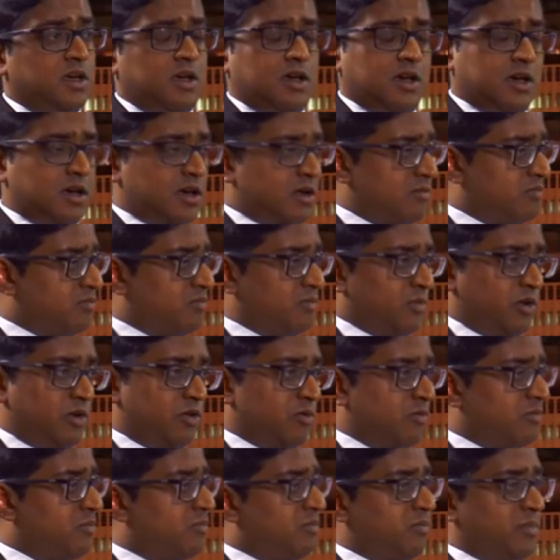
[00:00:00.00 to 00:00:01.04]
And, you
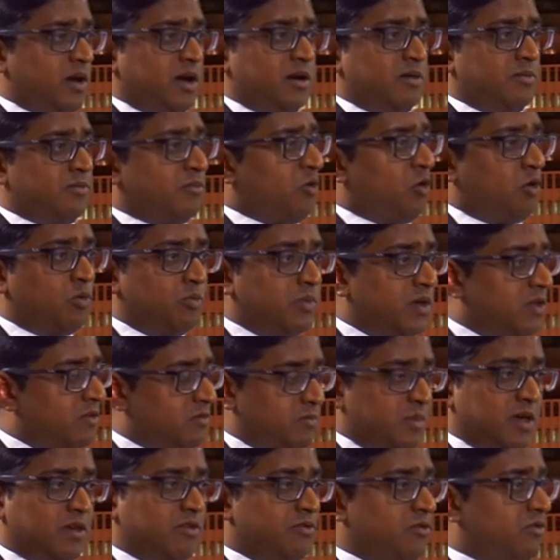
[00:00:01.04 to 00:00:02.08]
know, by all means,
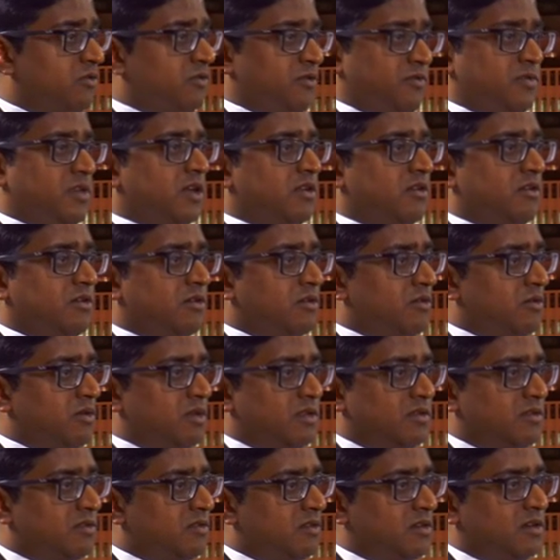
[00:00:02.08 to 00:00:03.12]
make use of that. You know,
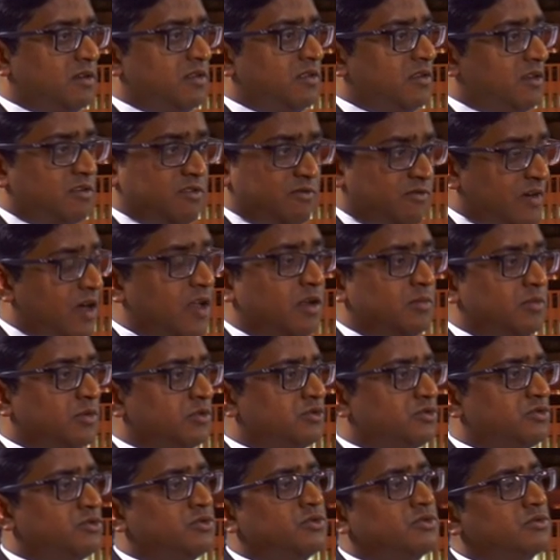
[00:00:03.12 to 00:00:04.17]
it's available
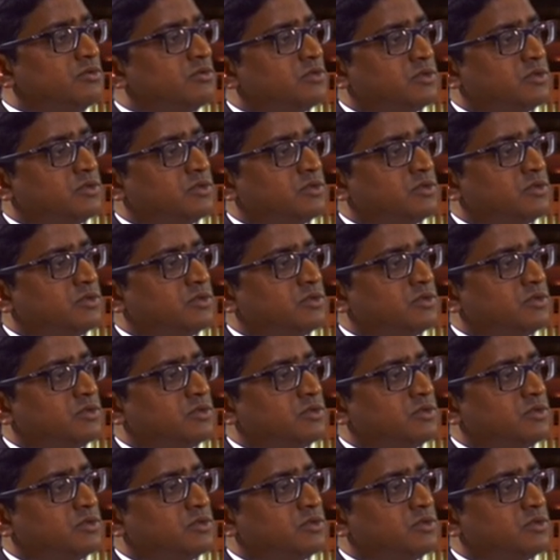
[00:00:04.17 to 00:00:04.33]
to you.